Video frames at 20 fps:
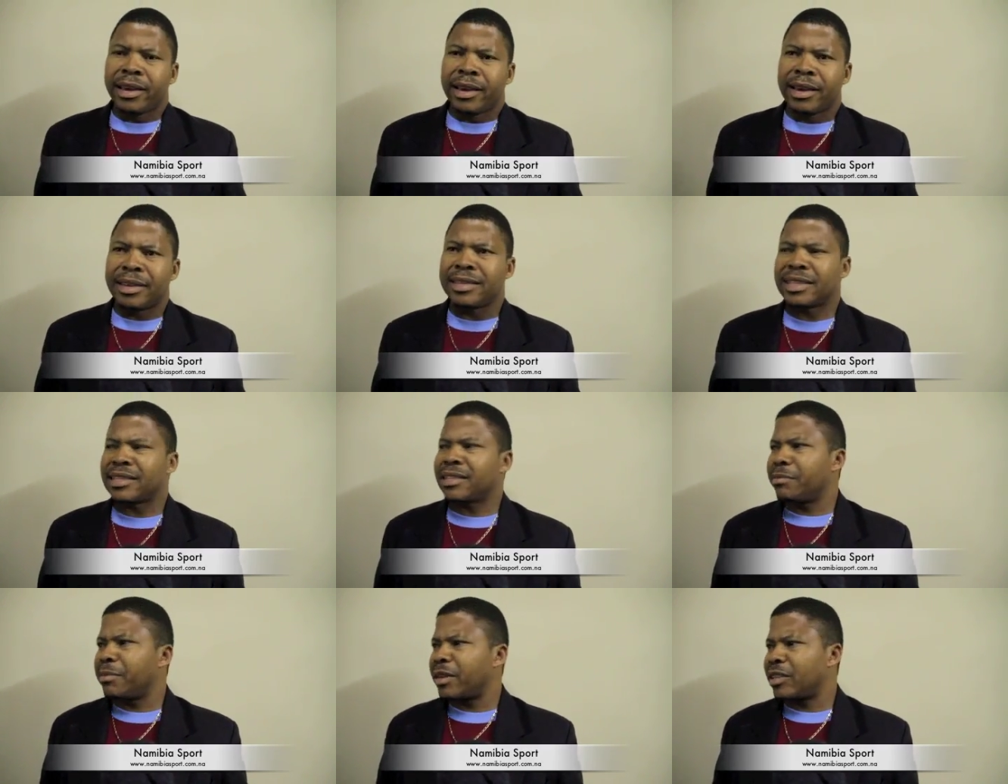It's
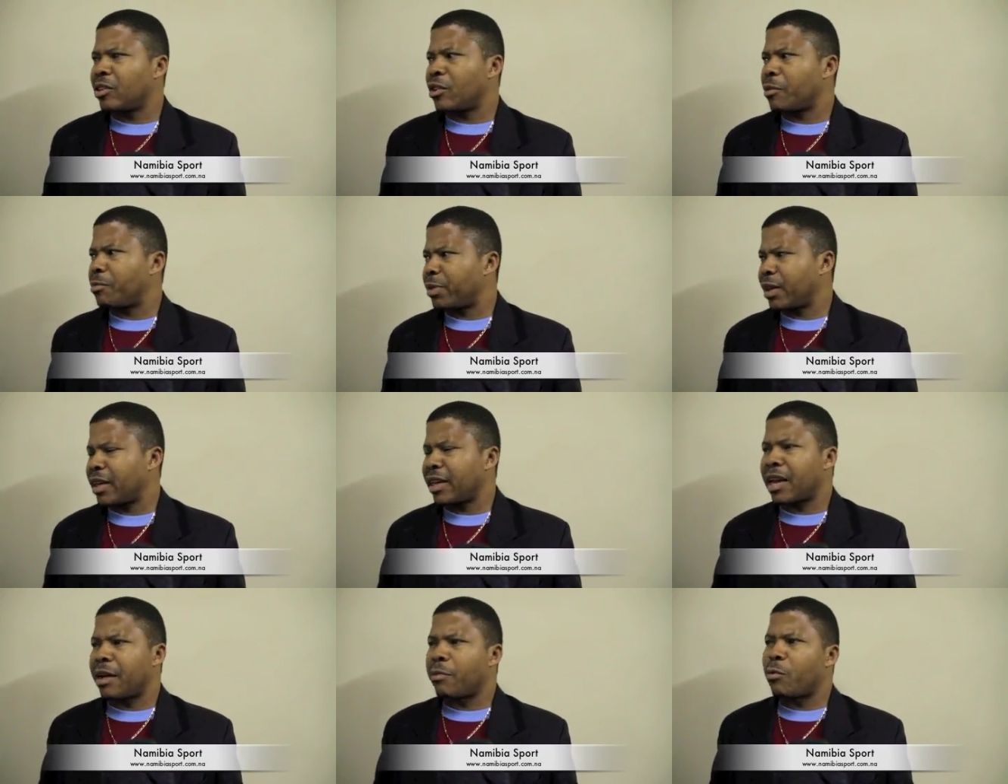just a matter of
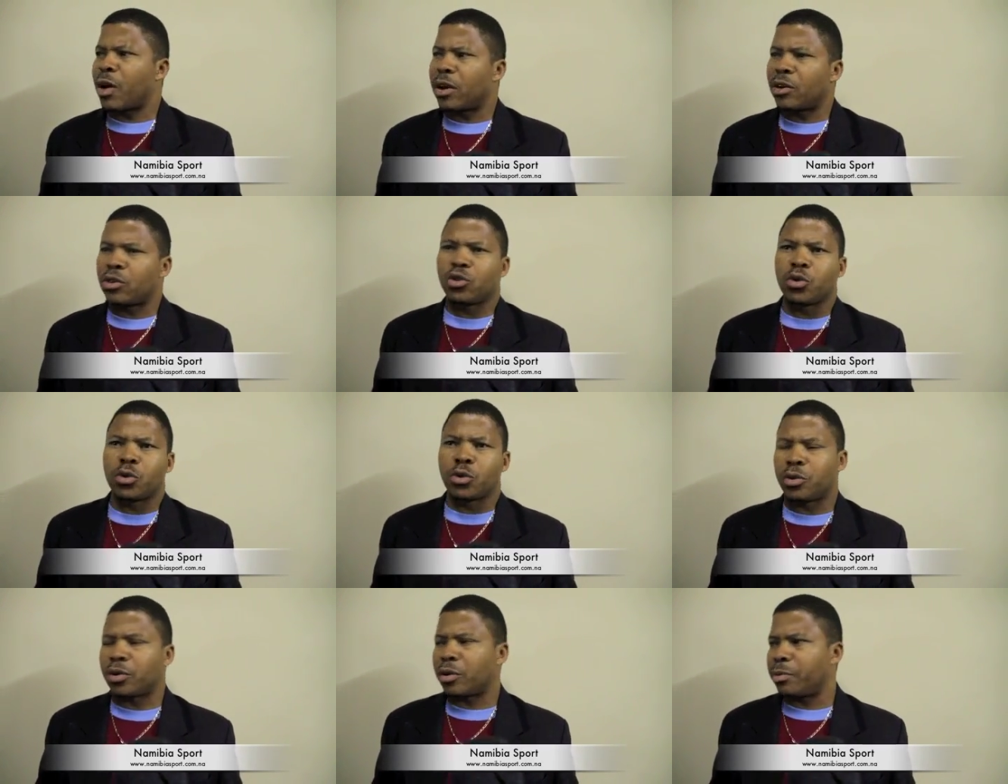picking up 1, 2,
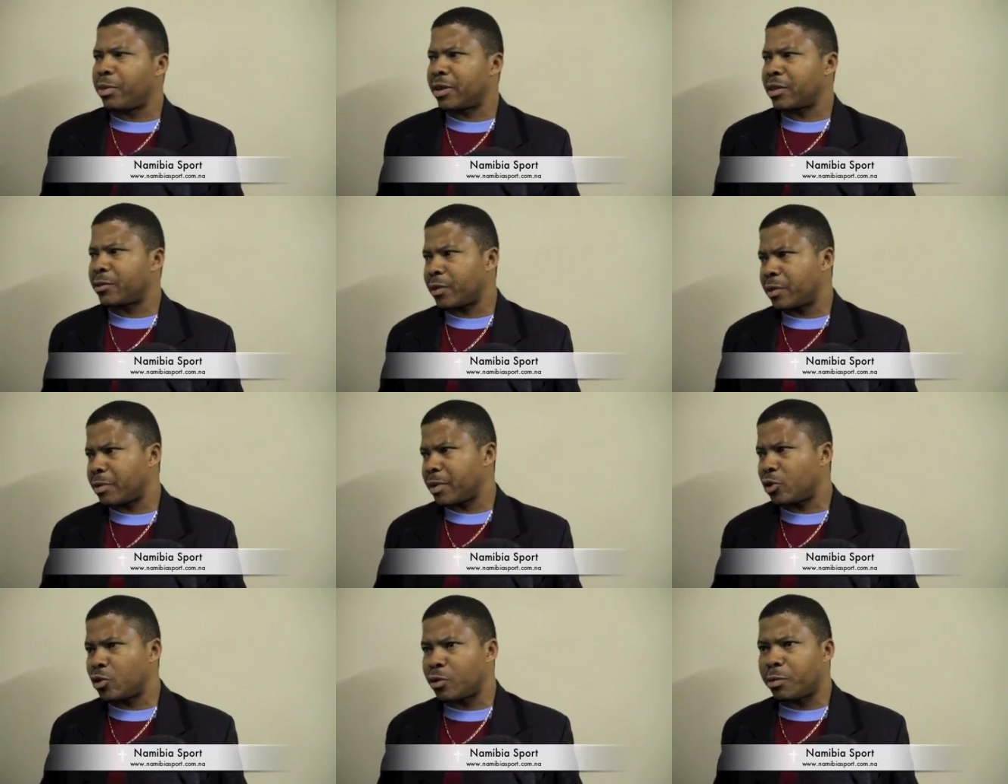3 points from
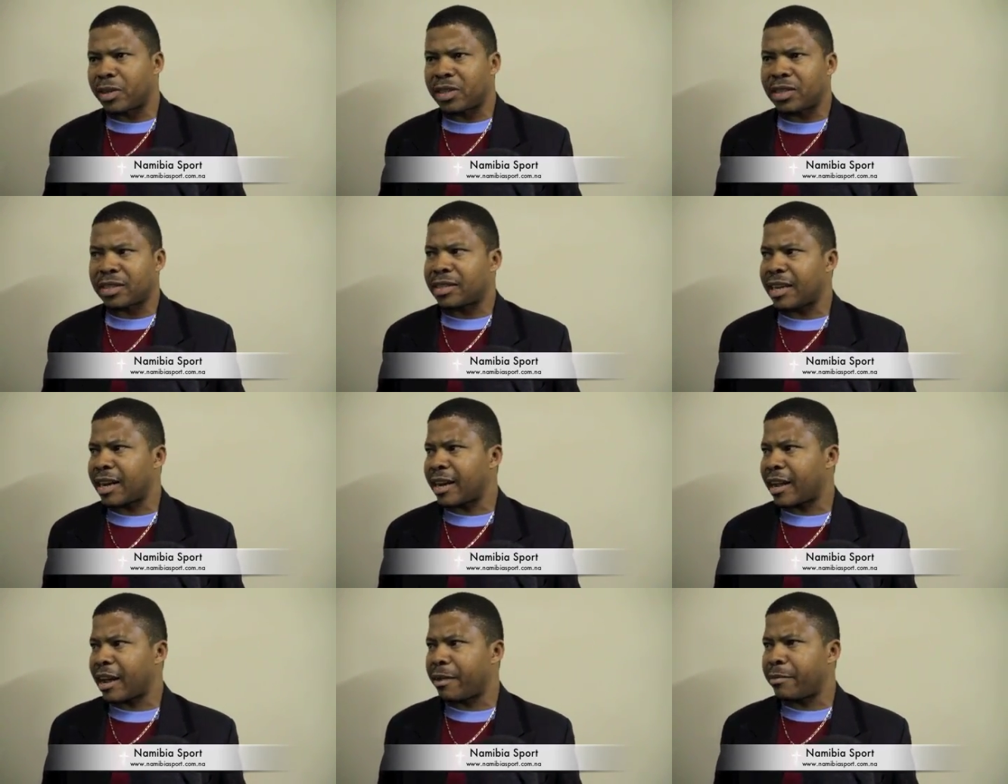the 2 matches that
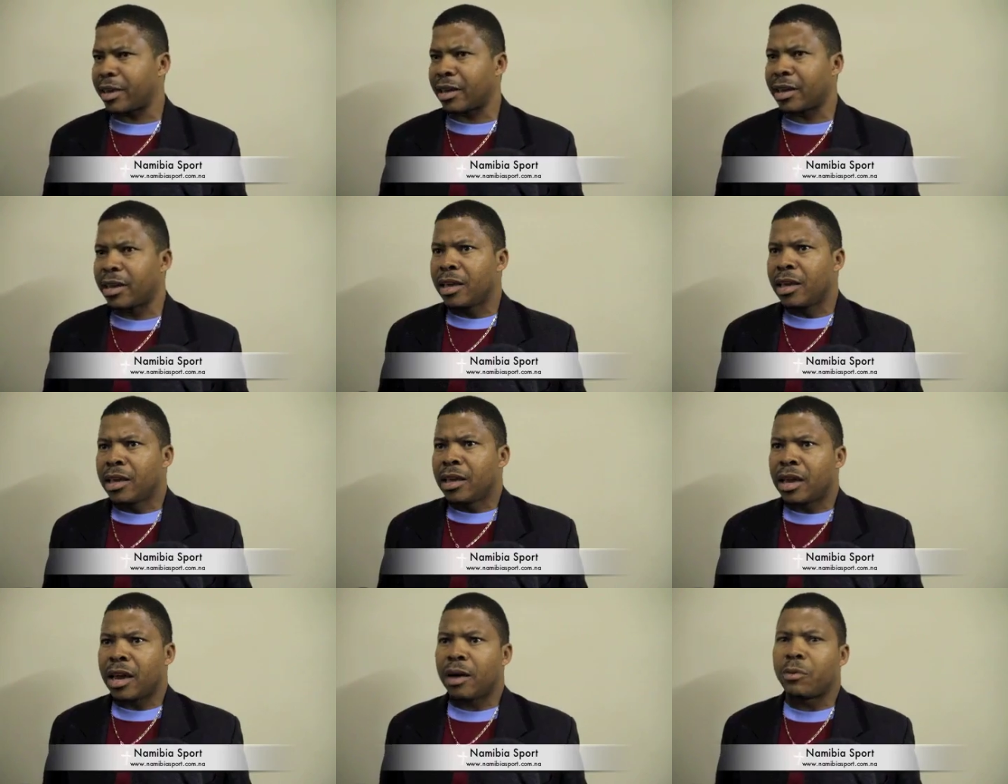are coming,
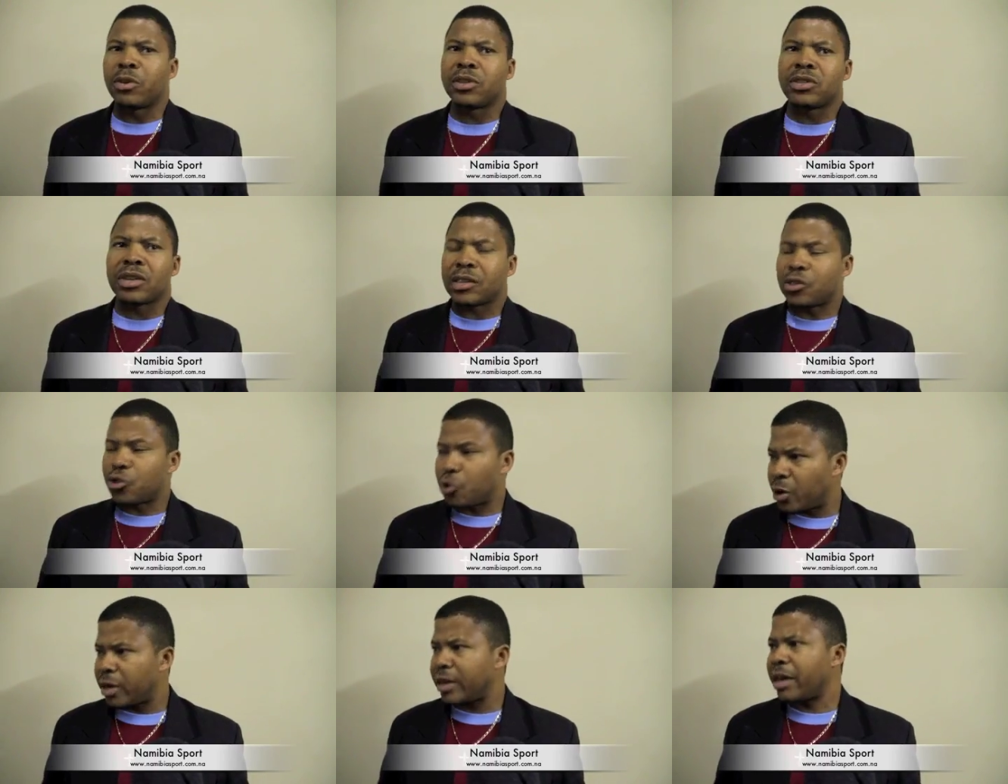which are
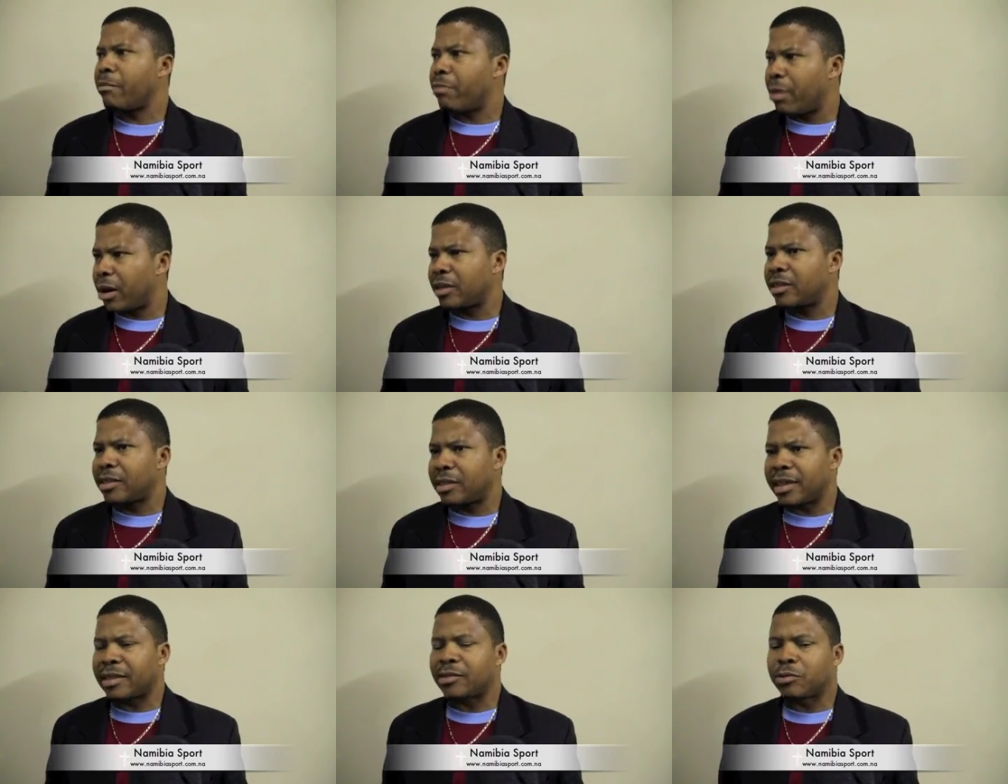surely about
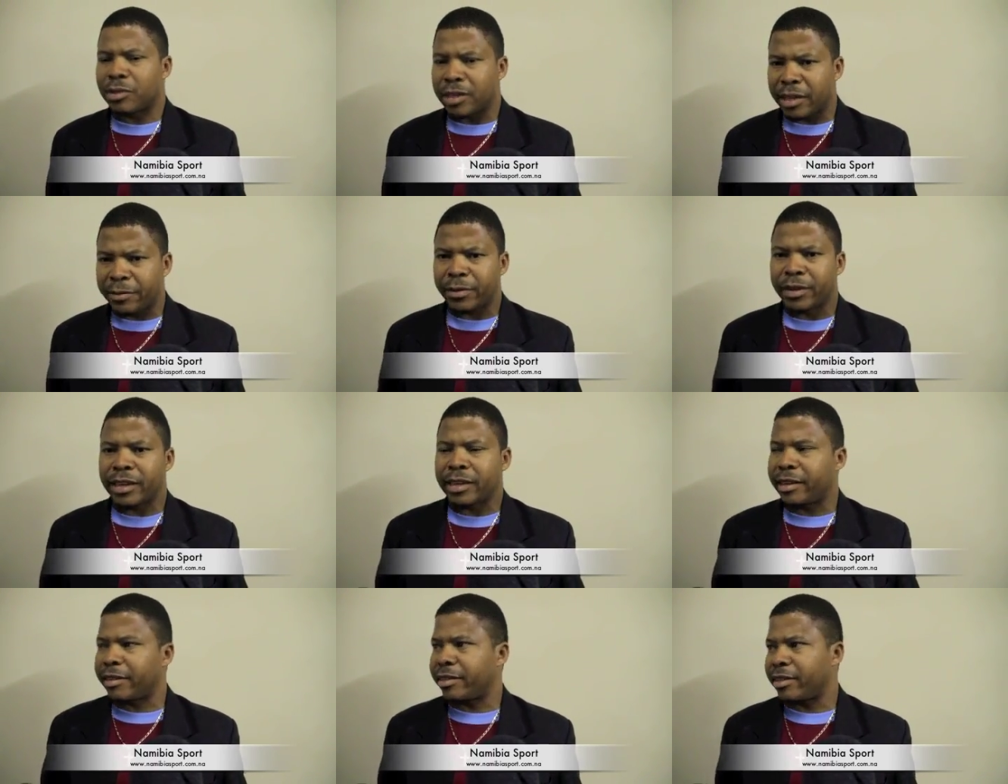it, that we
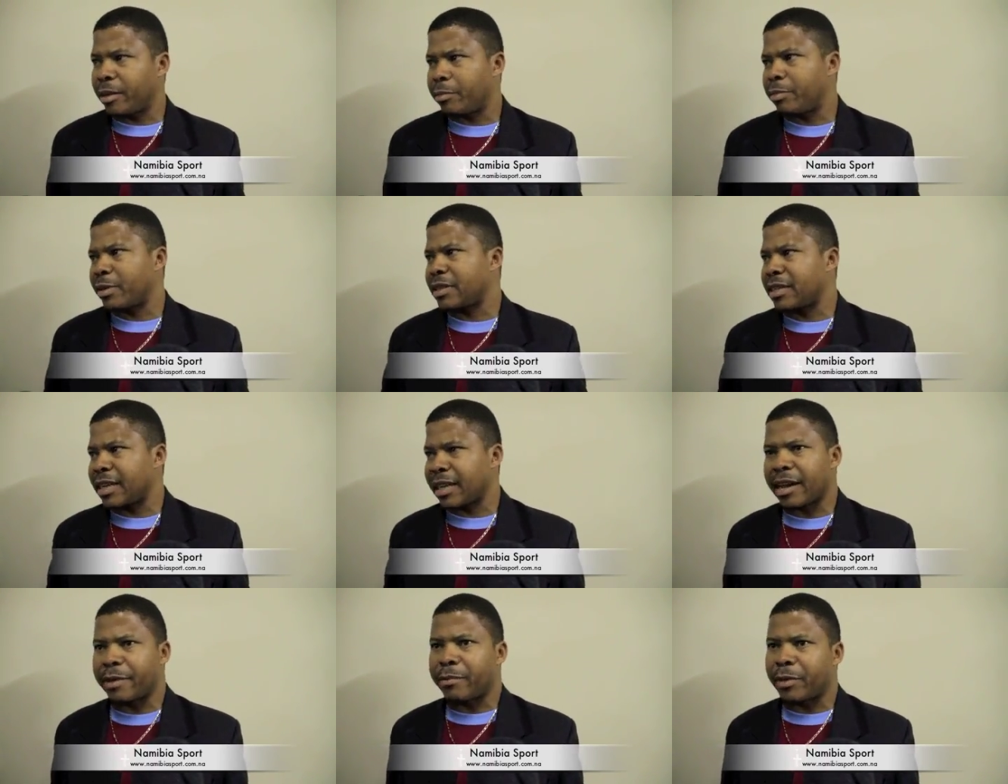definitely 3 points
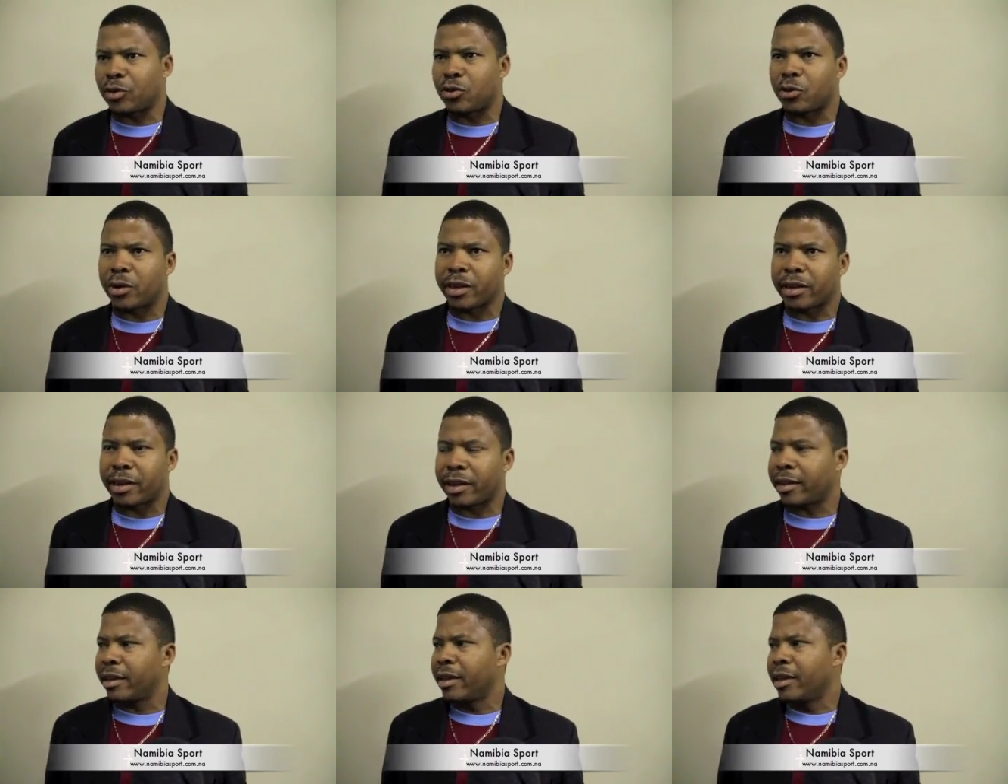are coming to a
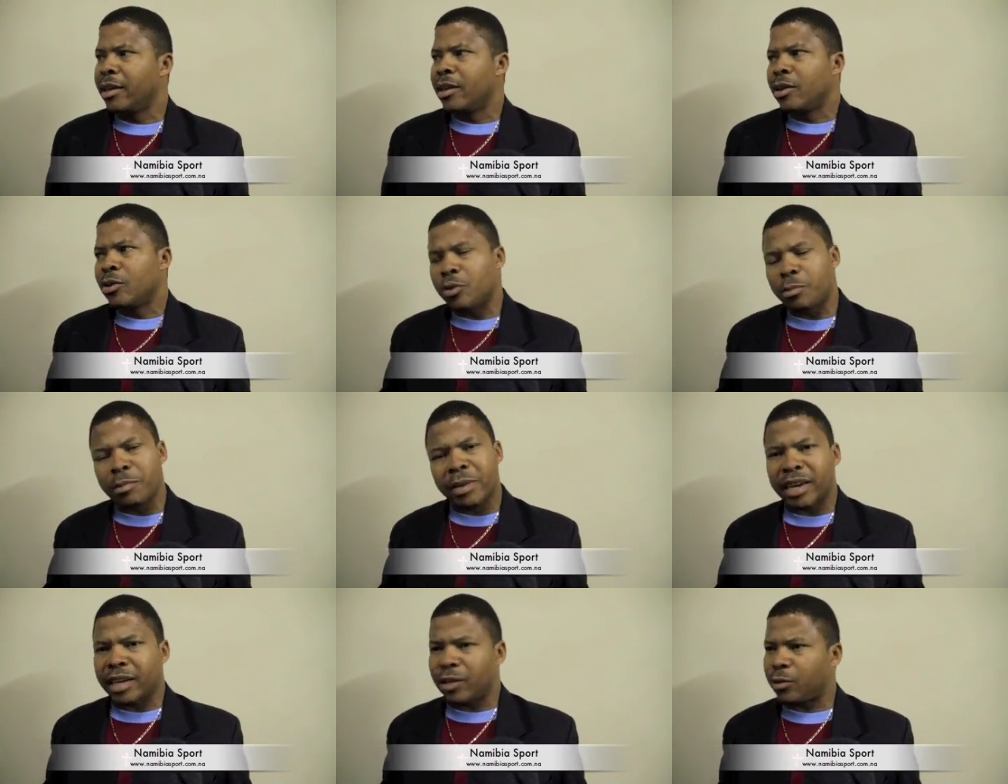kick to
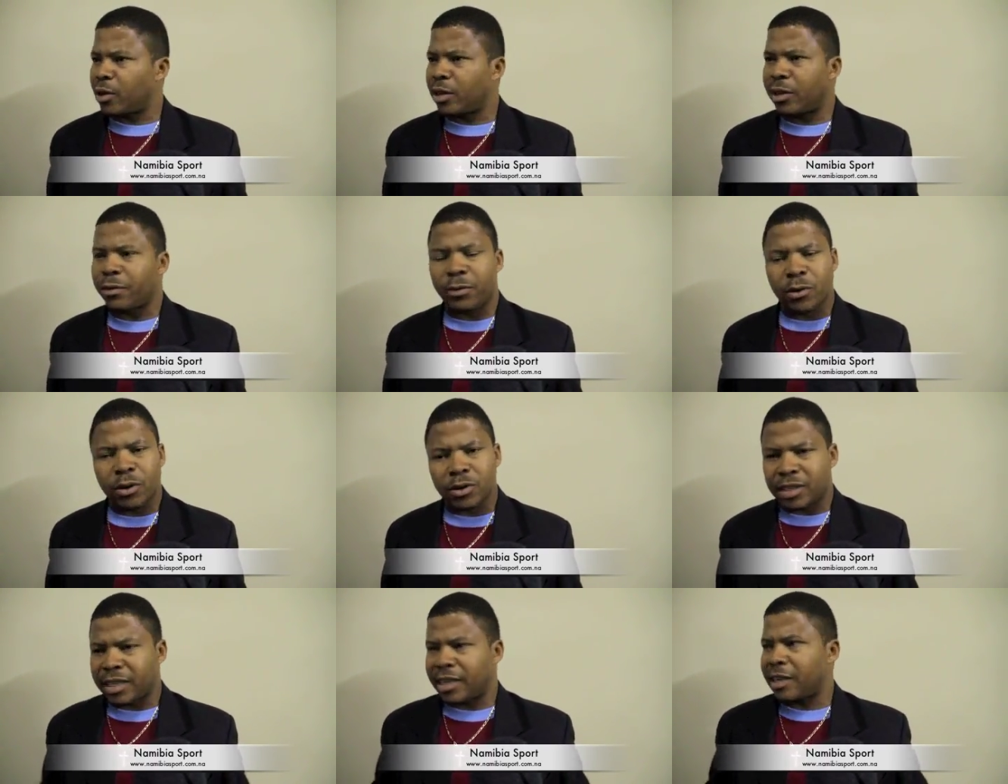make it
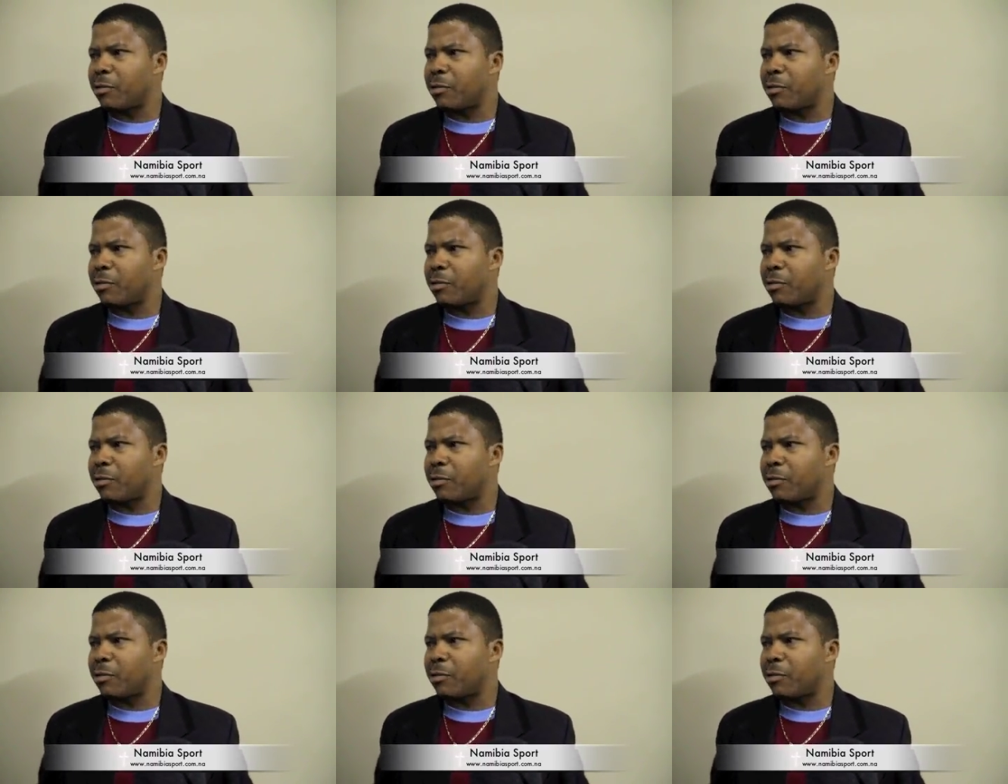24, so then